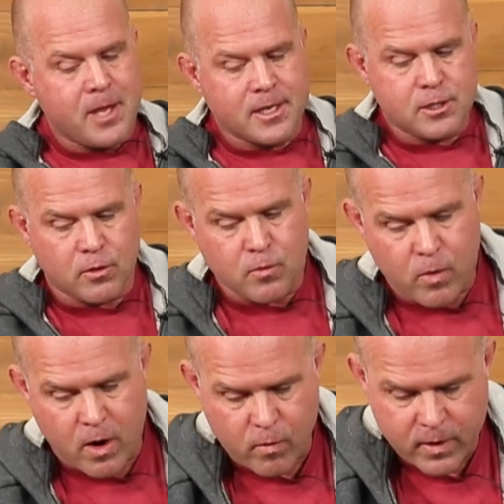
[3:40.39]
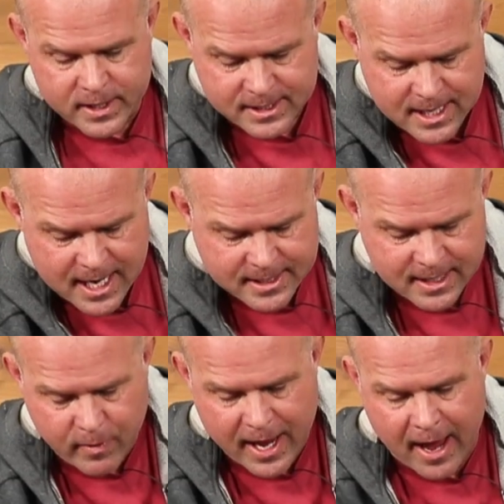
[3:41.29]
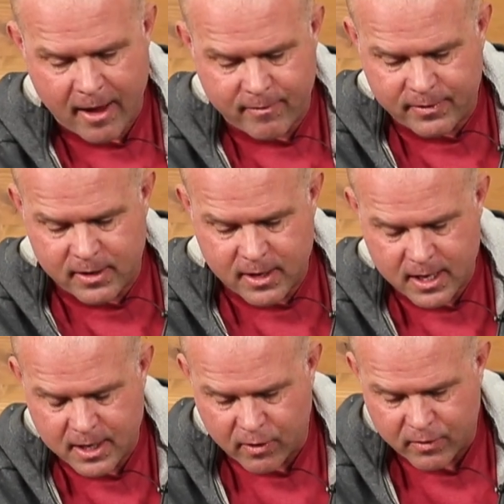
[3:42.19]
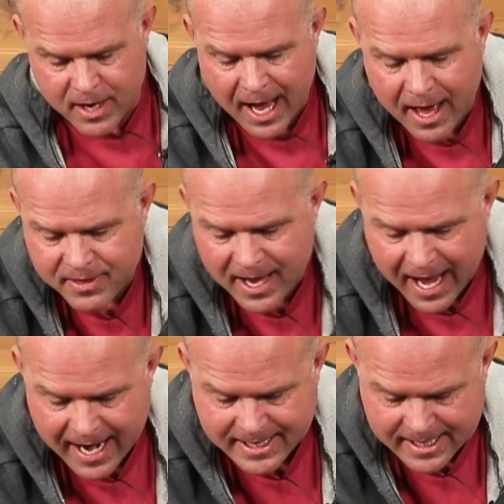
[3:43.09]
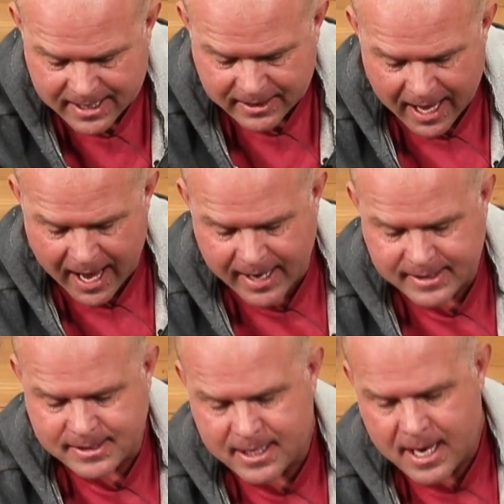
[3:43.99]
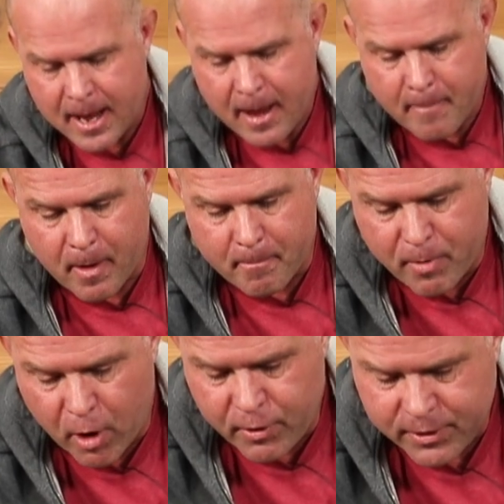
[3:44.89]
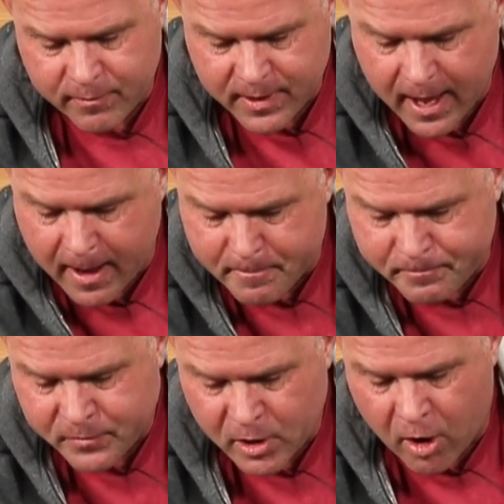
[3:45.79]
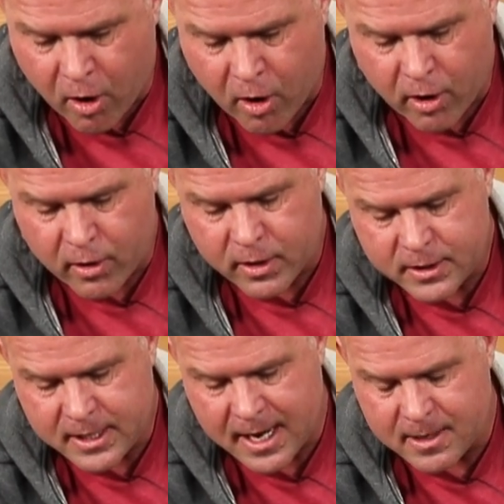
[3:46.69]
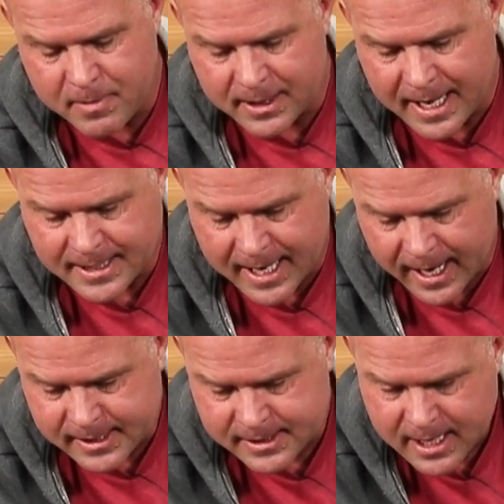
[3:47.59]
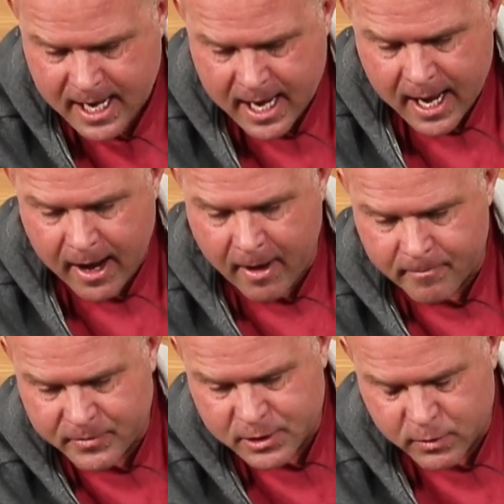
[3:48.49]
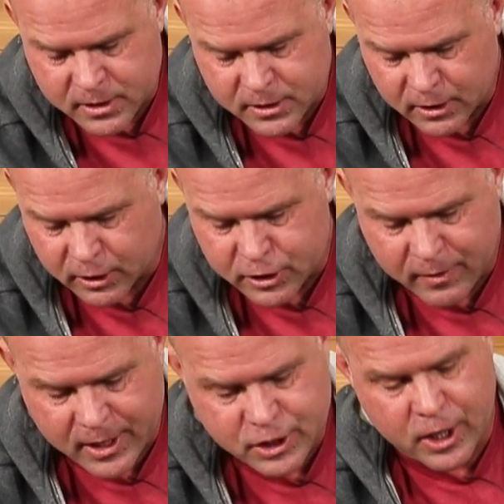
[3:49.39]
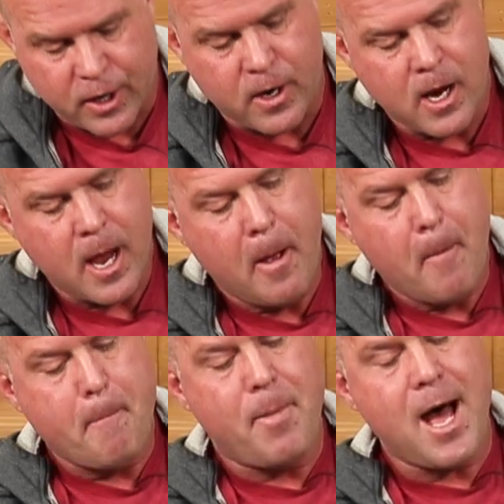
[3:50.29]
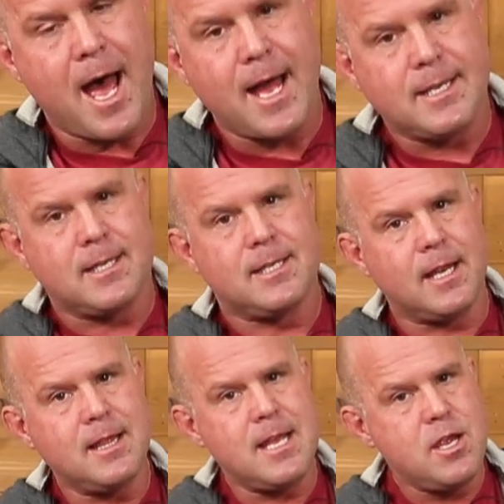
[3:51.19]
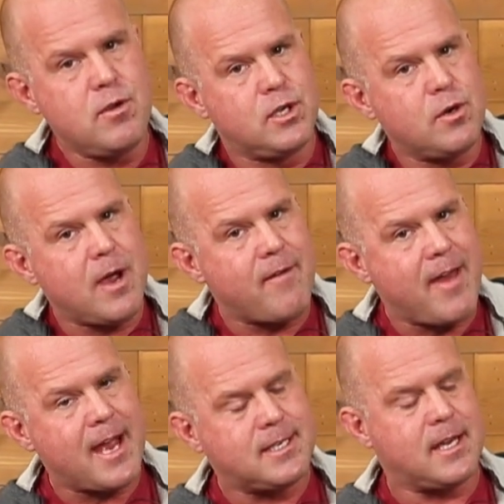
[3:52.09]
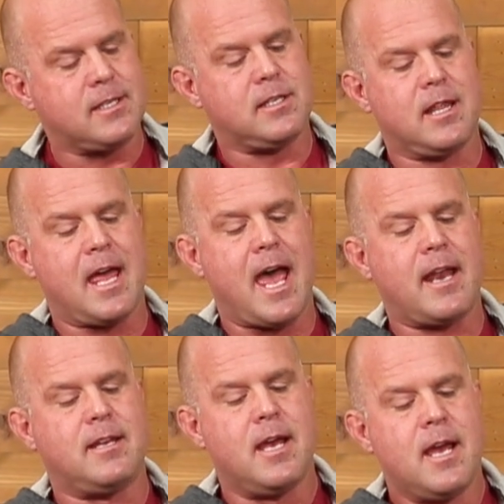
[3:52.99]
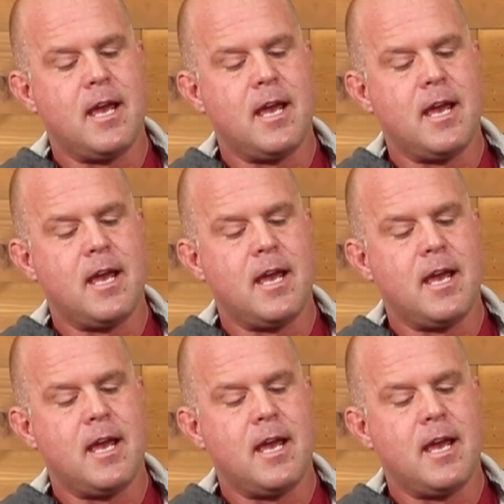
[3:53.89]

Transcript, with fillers: And so what we see is that we have, you know, not the idealized, but both of them tend to be latex. This one's just a little stretchier, but suddenly you do have access to that